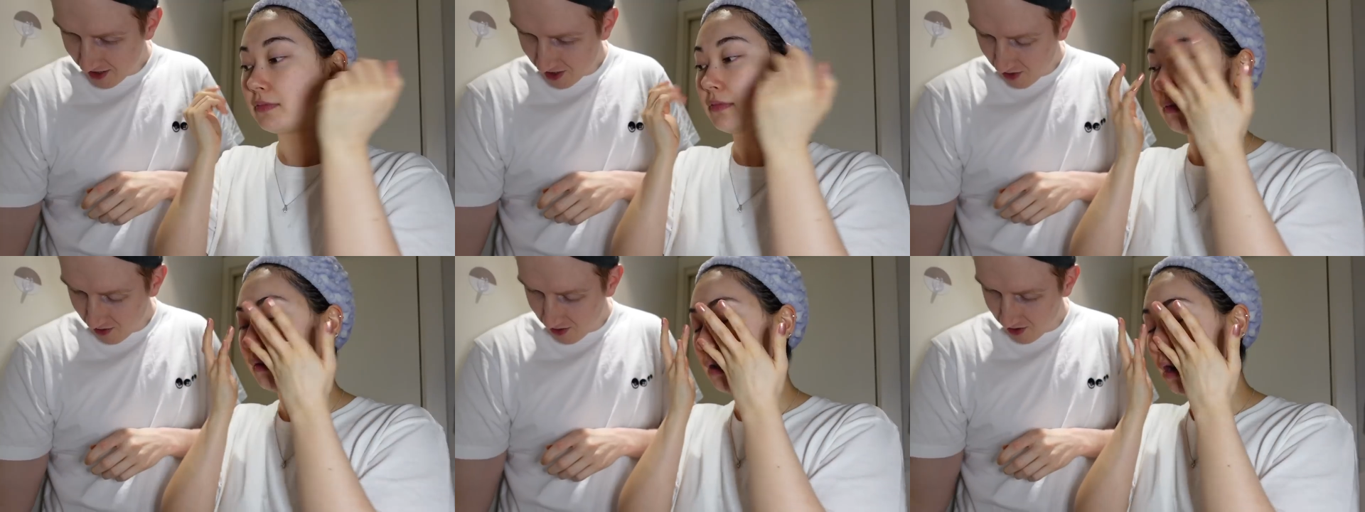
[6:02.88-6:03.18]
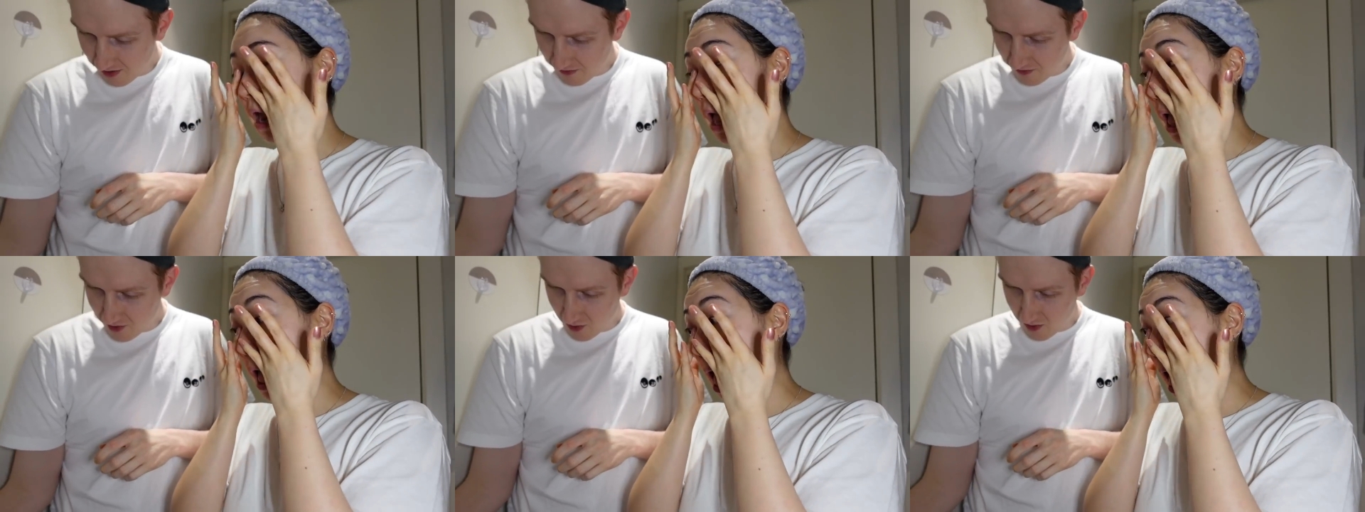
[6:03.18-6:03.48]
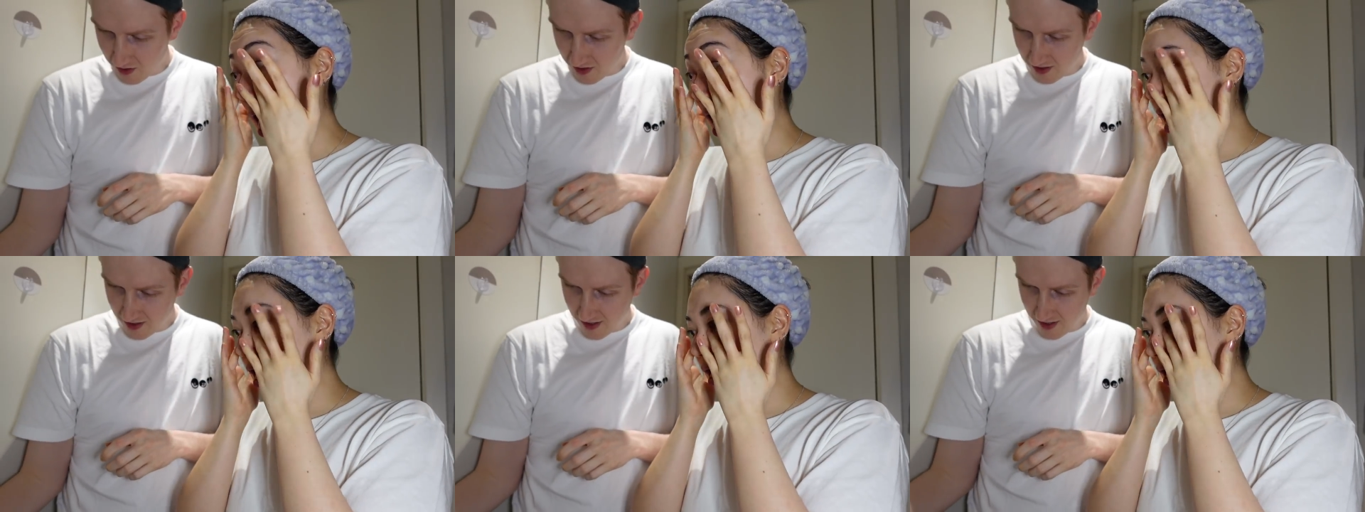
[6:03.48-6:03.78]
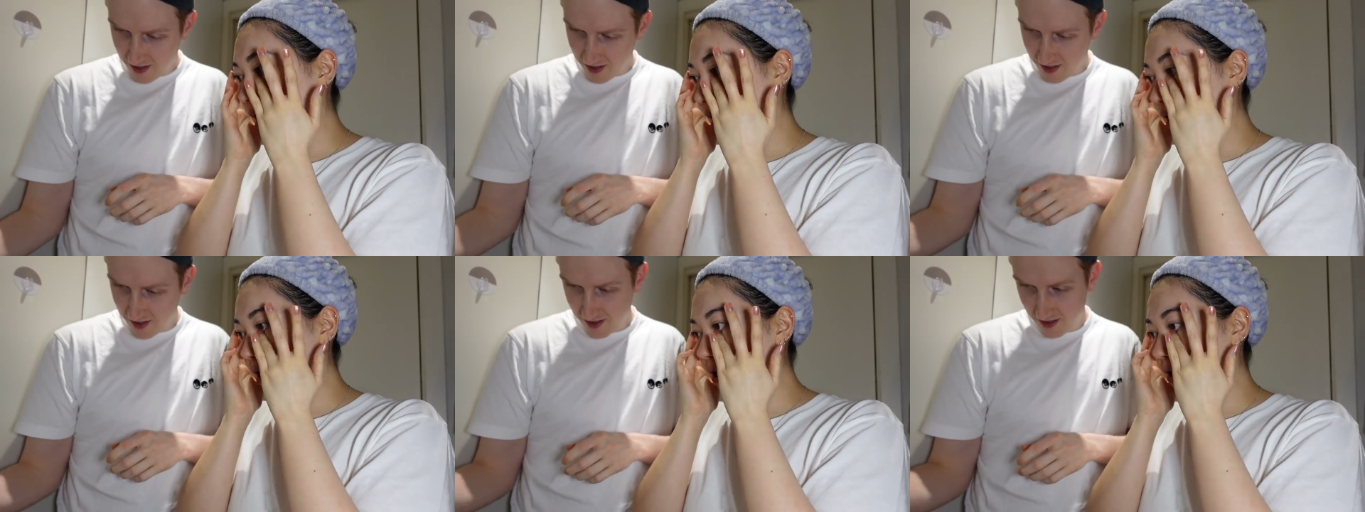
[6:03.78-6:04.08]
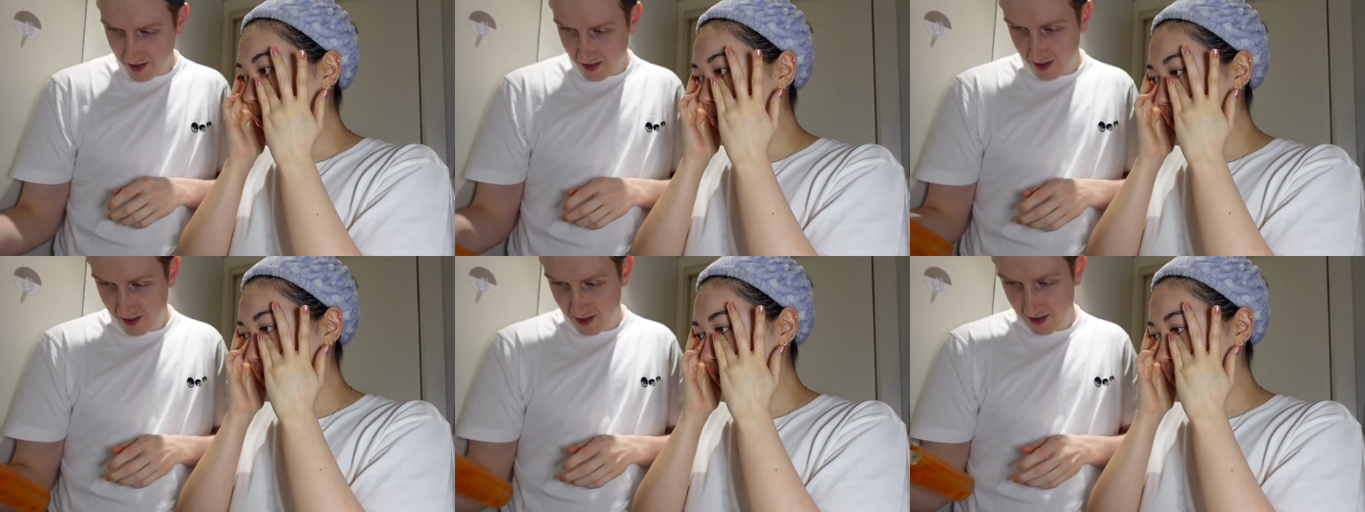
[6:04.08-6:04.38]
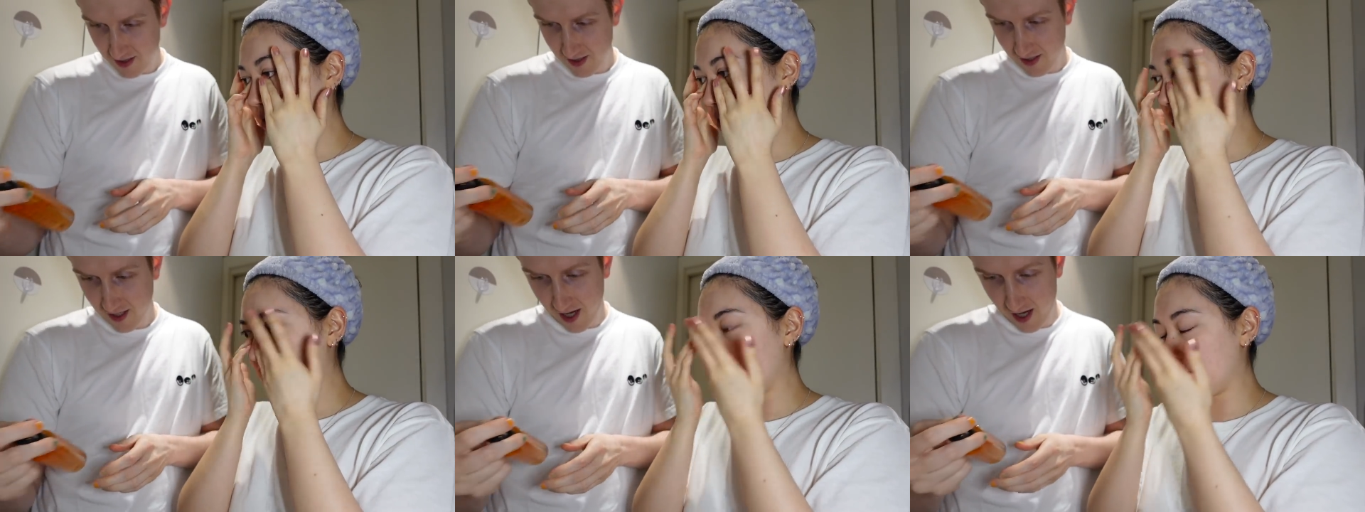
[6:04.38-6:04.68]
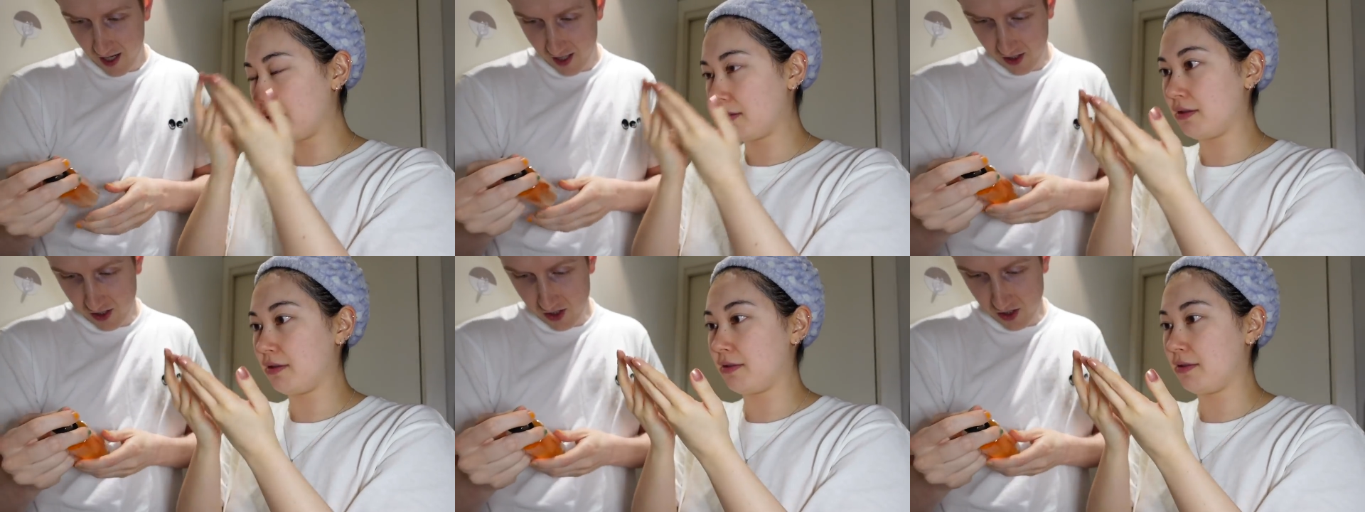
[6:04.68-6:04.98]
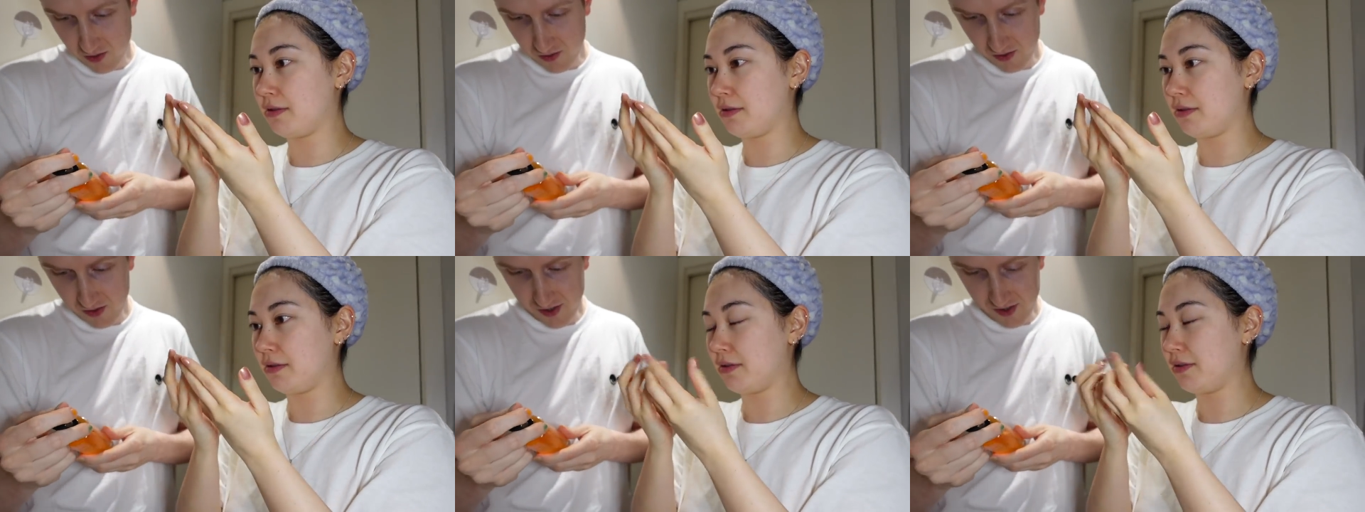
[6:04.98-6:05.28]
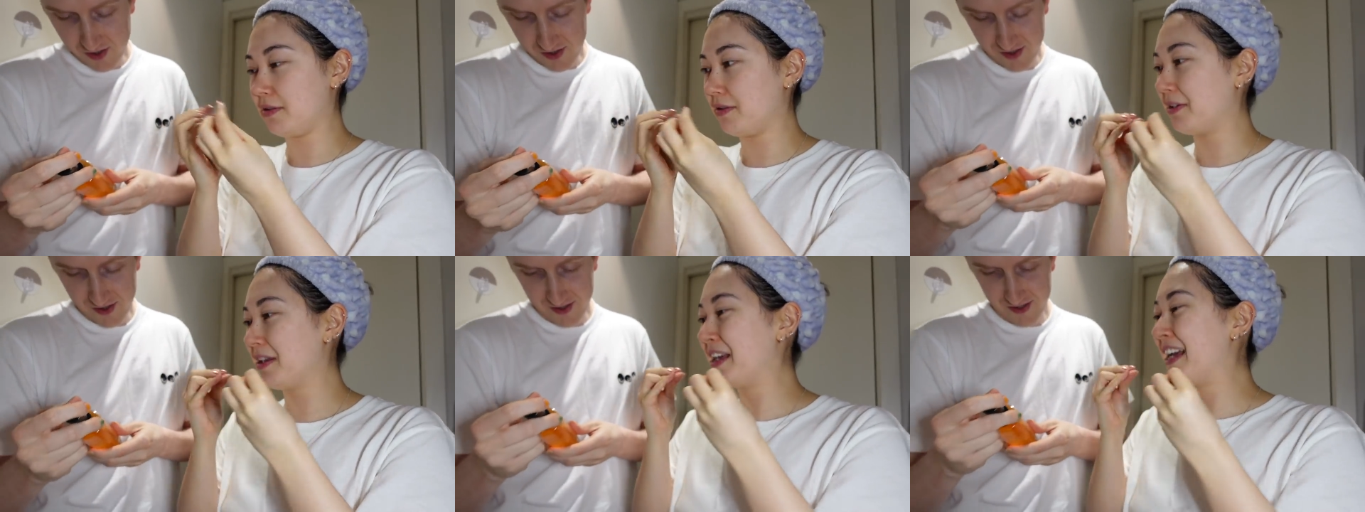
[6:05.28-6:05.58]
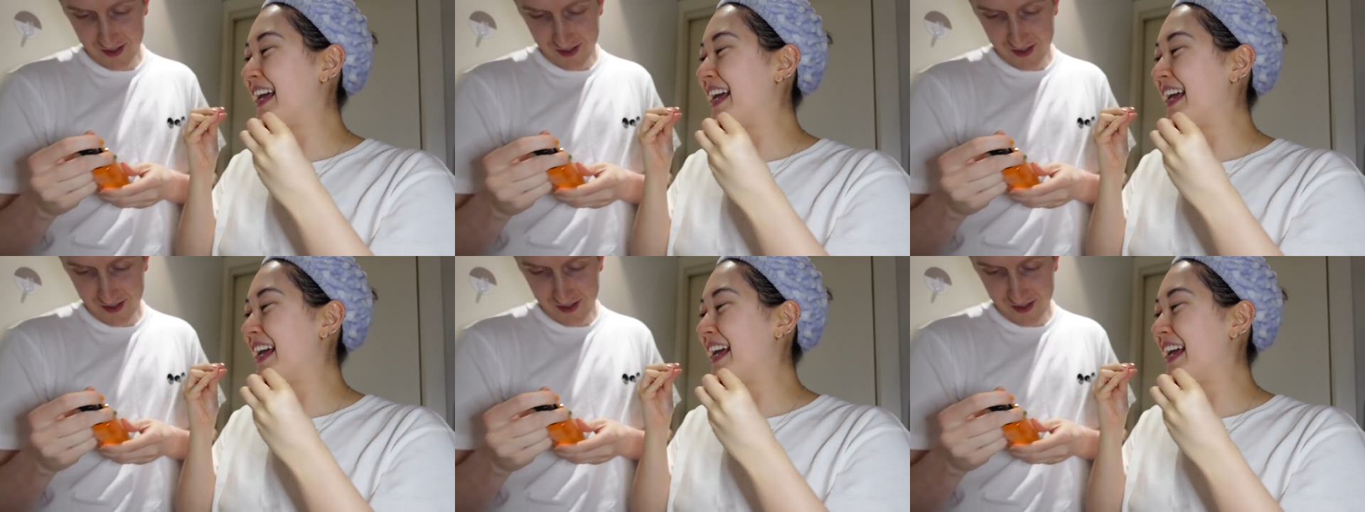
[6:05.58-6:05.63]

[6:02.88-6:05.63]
Speaker 1: toner of choice is carrot juice.